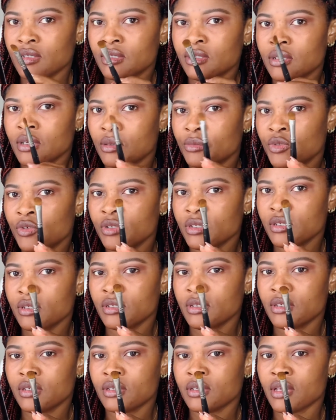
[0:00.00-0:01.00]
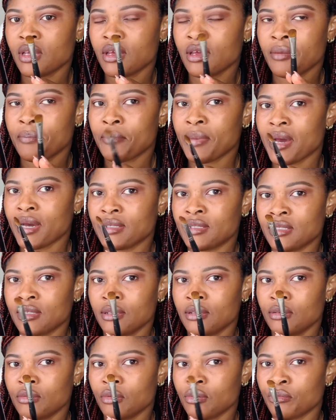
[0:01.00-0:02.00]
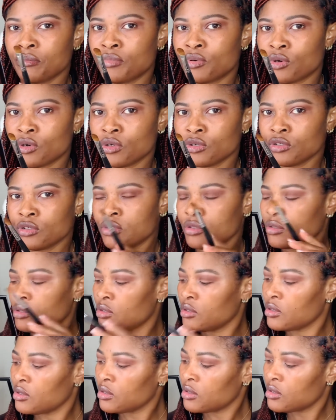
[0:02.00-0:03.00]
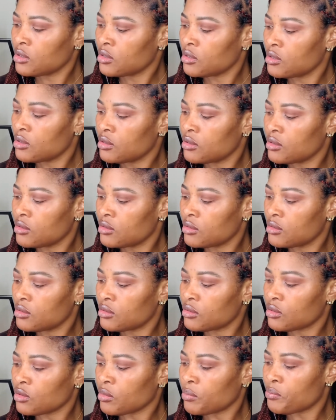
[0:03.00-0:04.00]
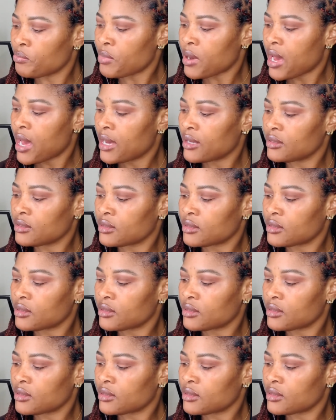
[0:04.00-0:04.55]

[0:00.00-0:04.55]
I'm using this patting brush to pat.